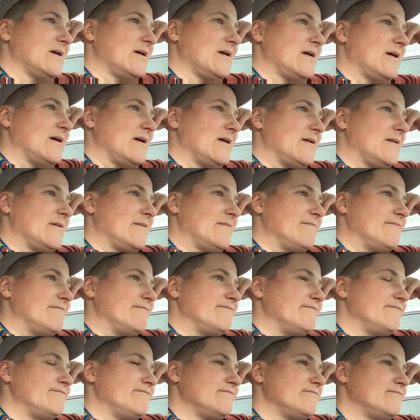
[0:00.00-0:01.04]
um
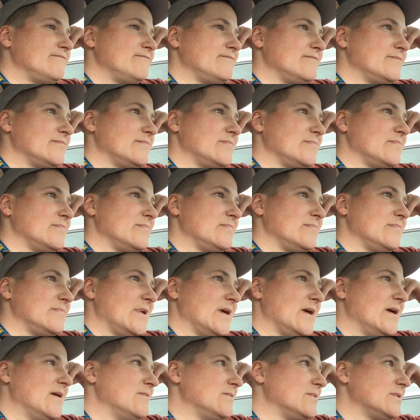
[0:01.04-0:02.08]

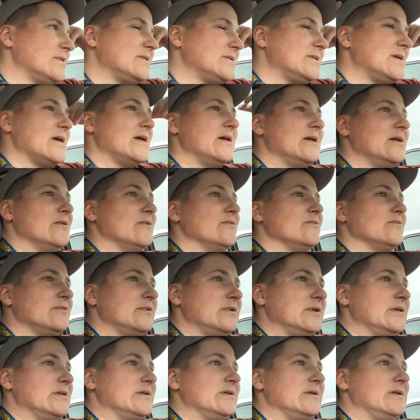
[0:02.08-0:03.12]
yeah, I'm just in a
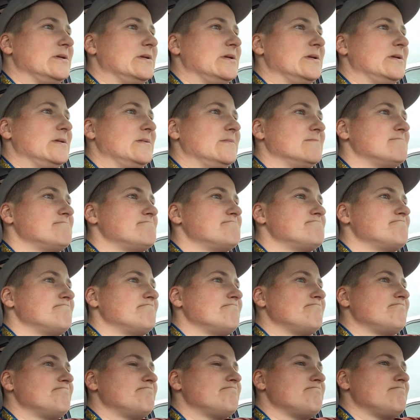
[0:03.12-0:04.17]
really
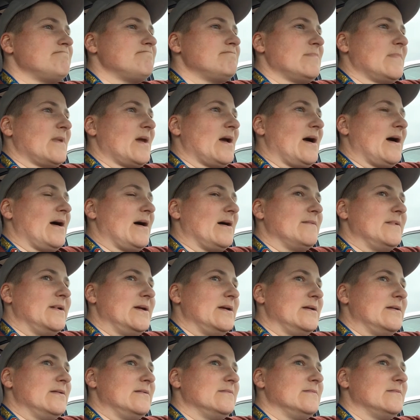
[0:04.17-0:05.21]
I
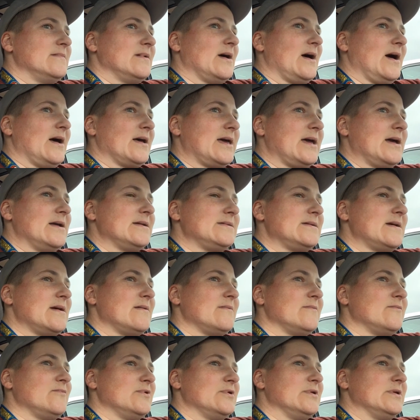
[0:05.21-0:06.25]
mean, I can't say
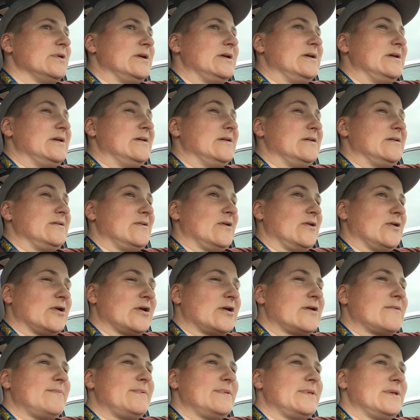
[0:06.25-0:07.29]
I'm really in a
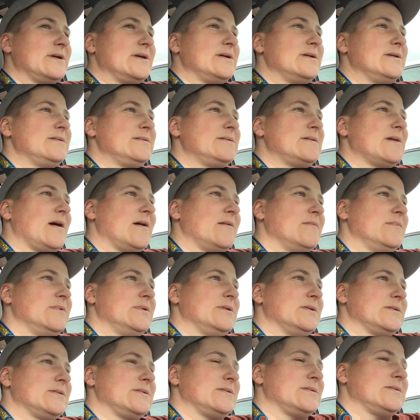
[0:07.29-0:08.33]
dark place. I'm
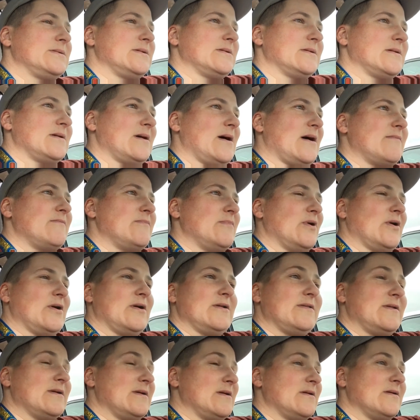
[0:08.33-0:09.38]
just, I'm
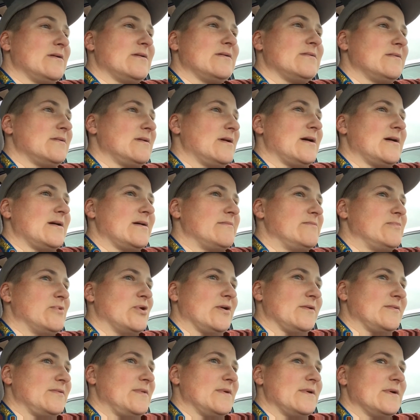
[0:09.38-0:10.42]
not there. I'm
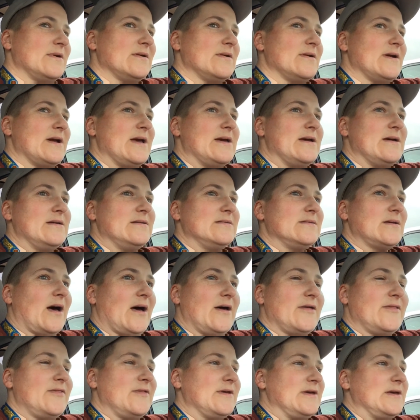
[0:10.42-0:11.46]
not there. And
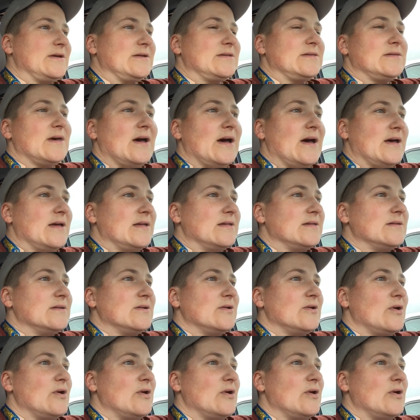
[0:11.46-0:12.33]
I think that